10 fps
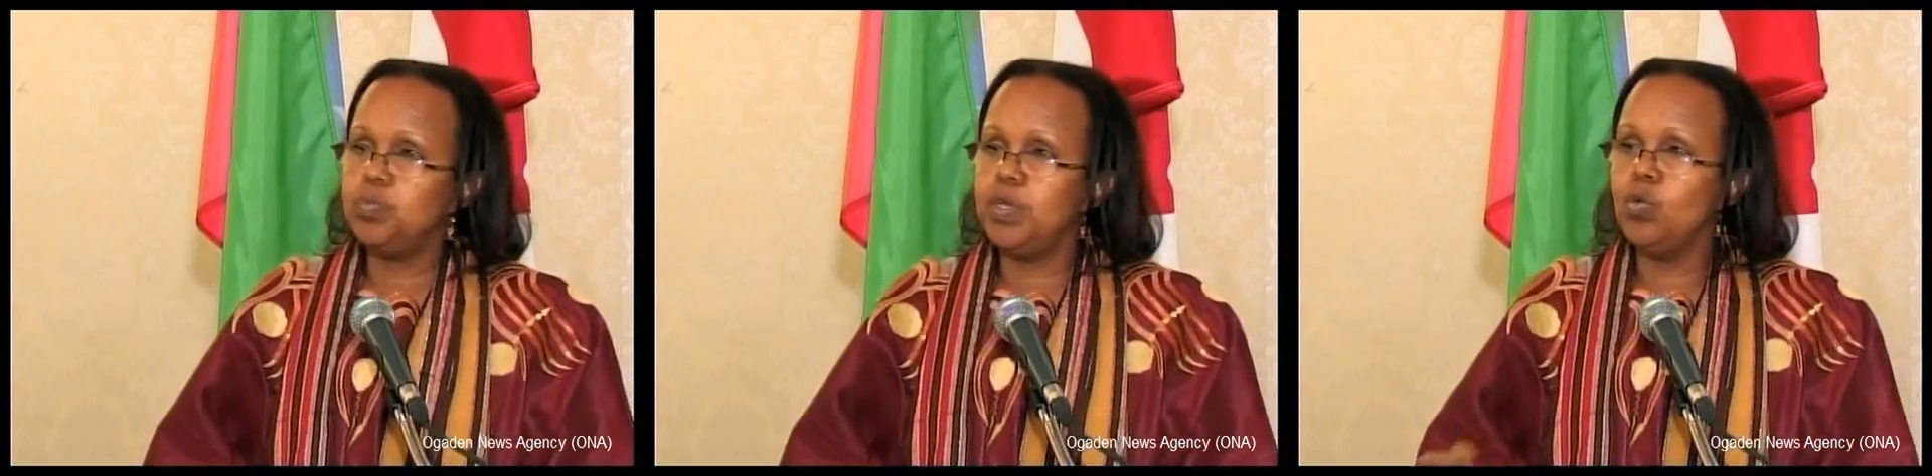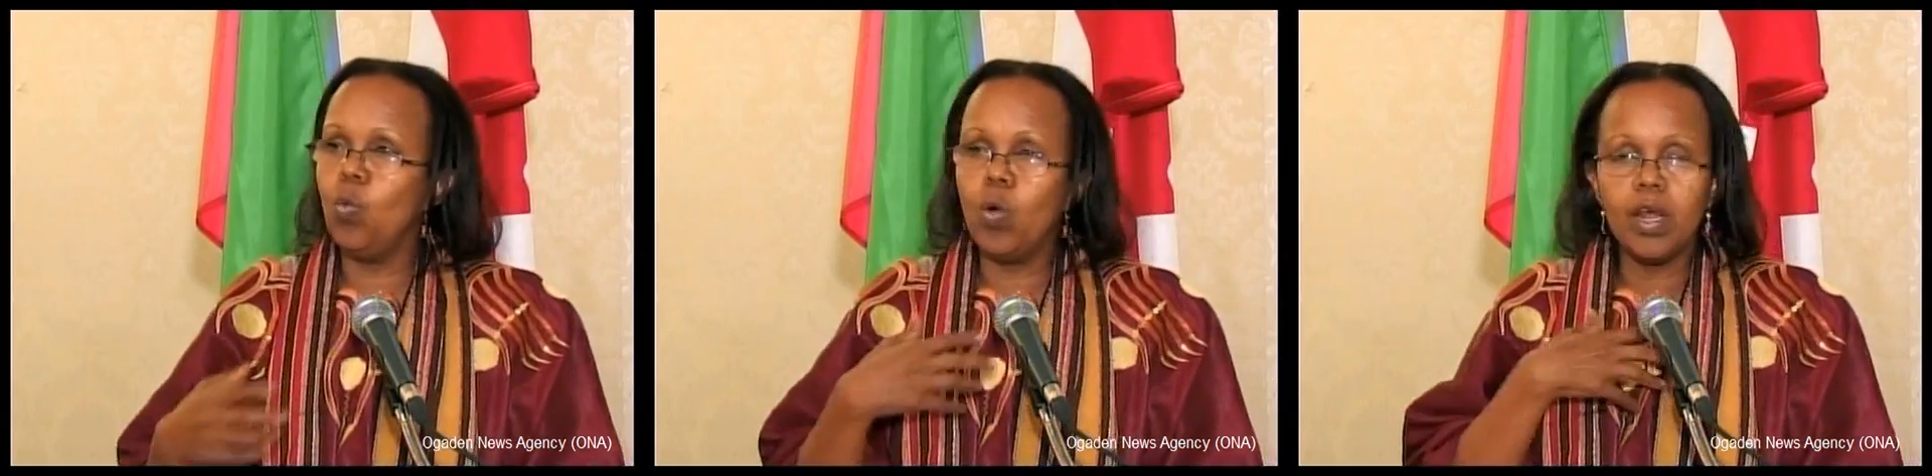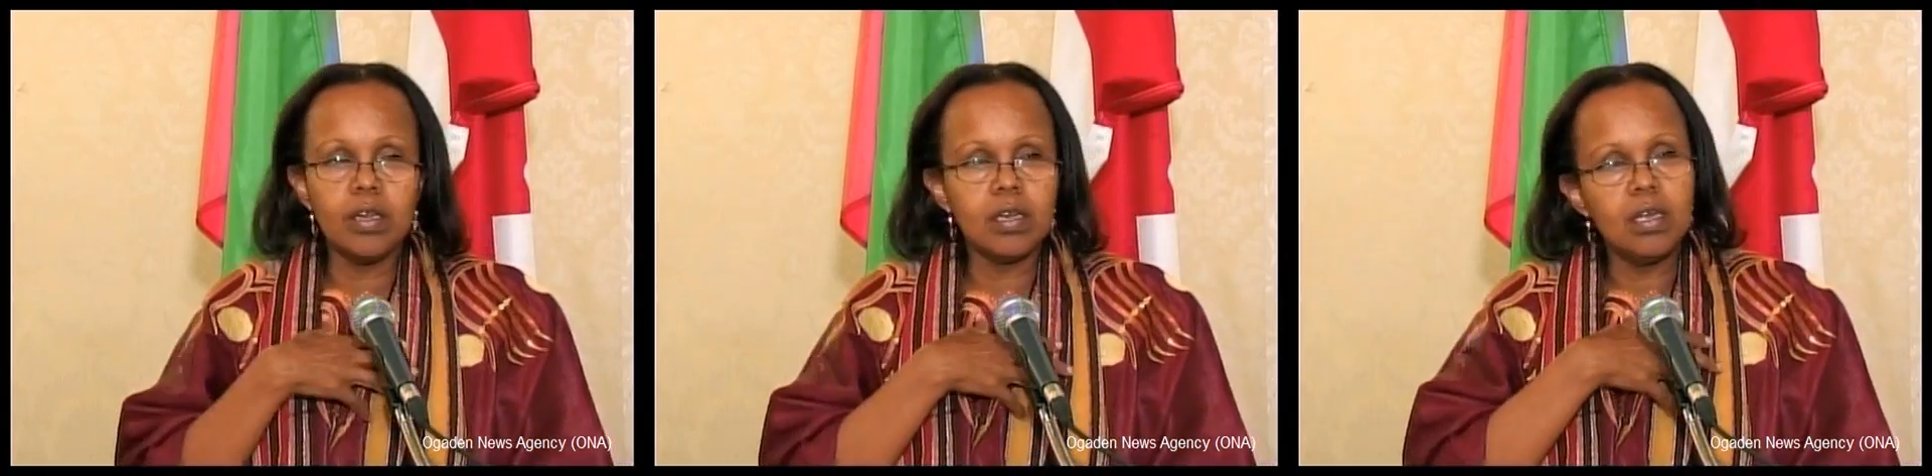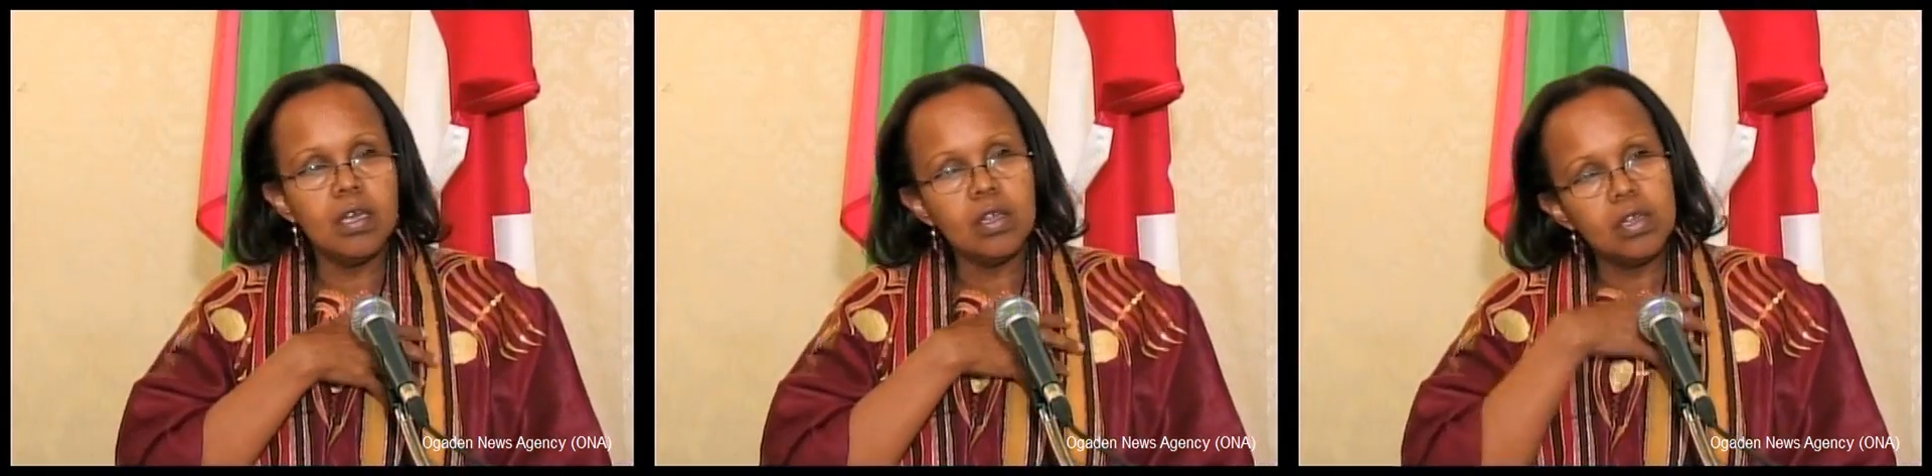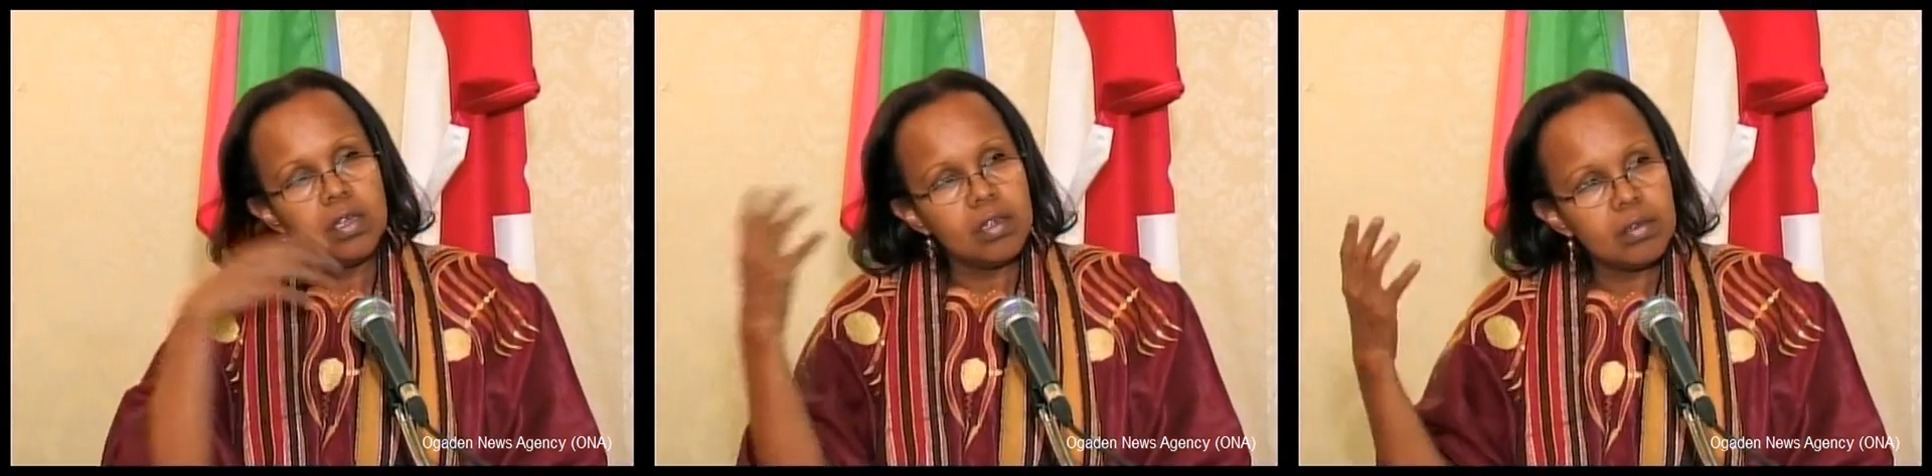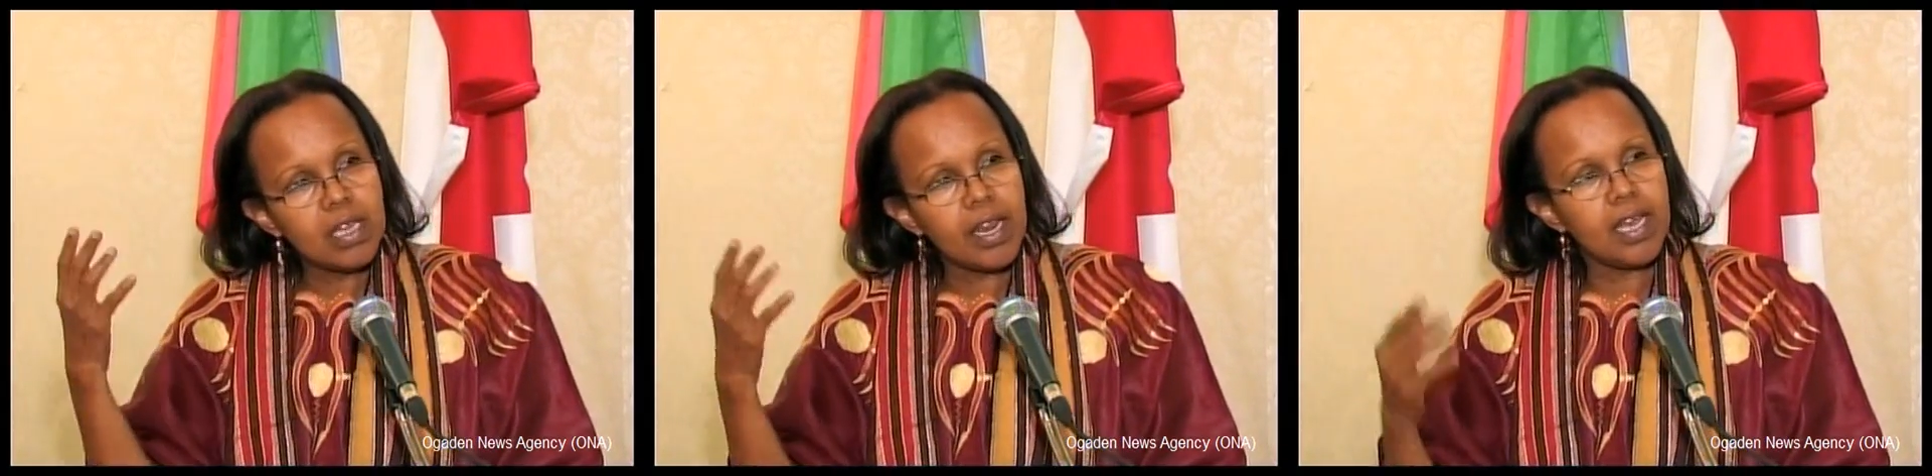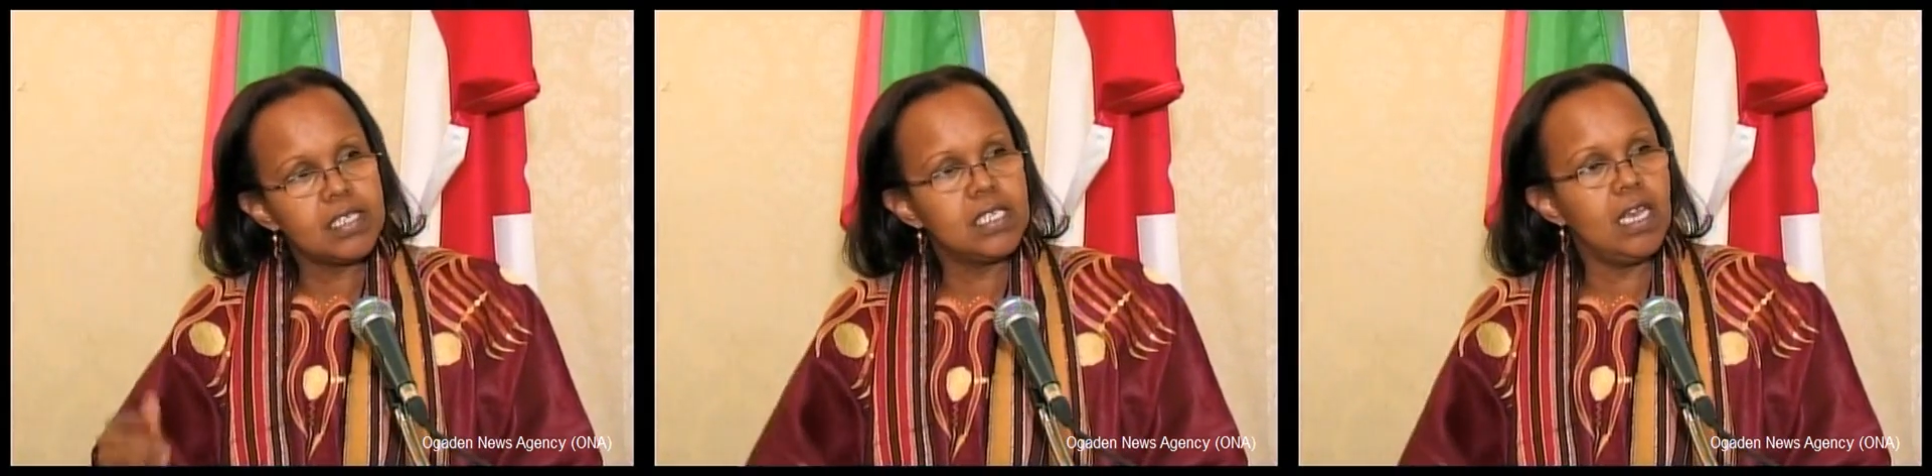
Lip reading: been one that has